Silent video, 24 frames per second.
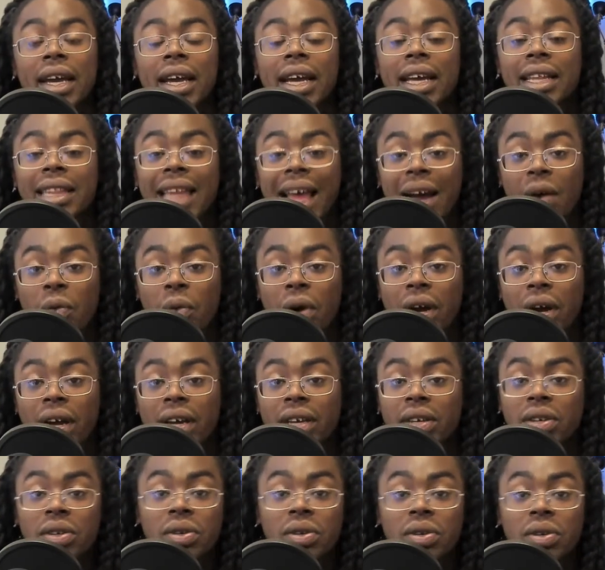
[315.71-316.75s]
And that way
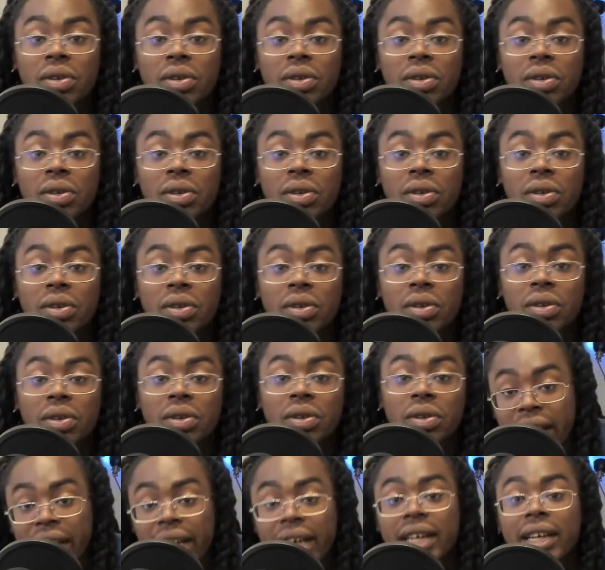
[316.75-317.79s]
you can
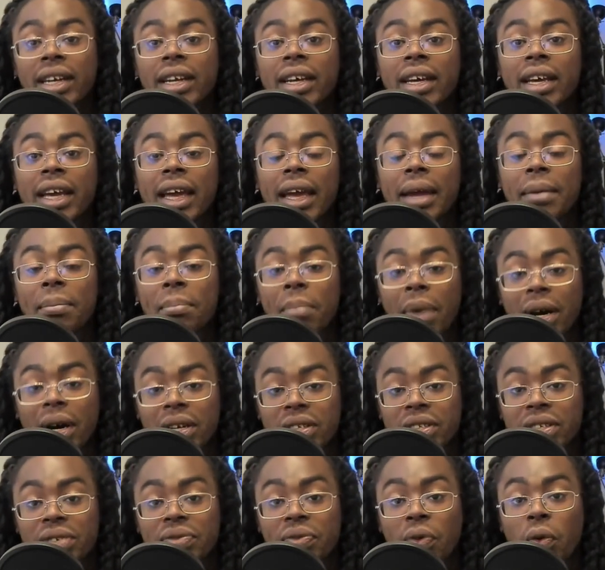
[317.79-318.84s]
understand and
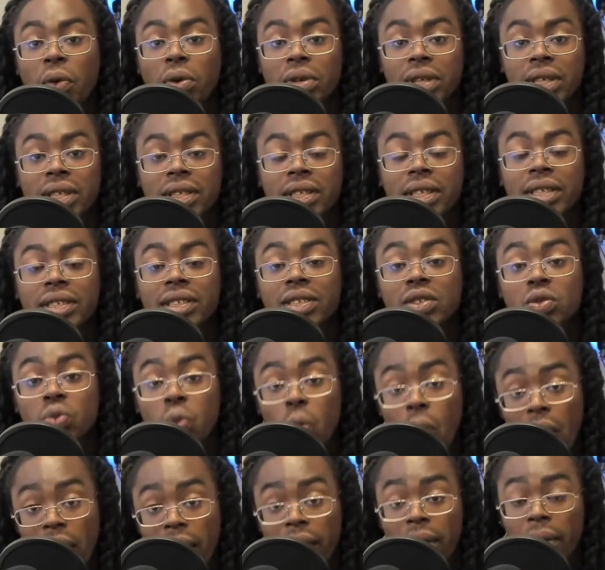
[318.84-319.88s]
budget for these things as
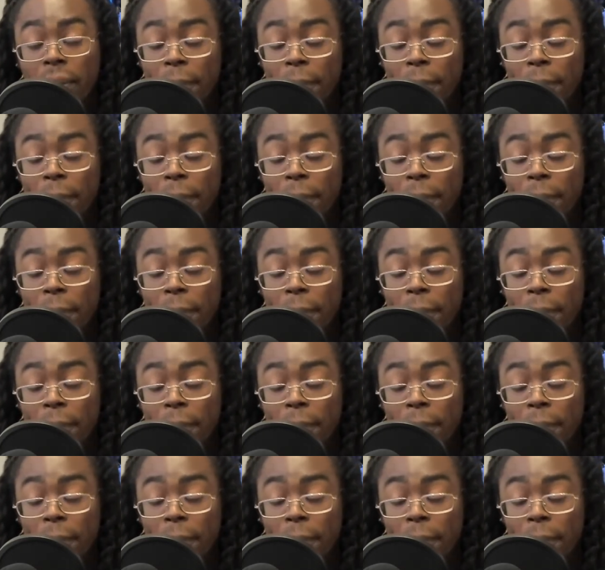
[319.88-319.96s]
well.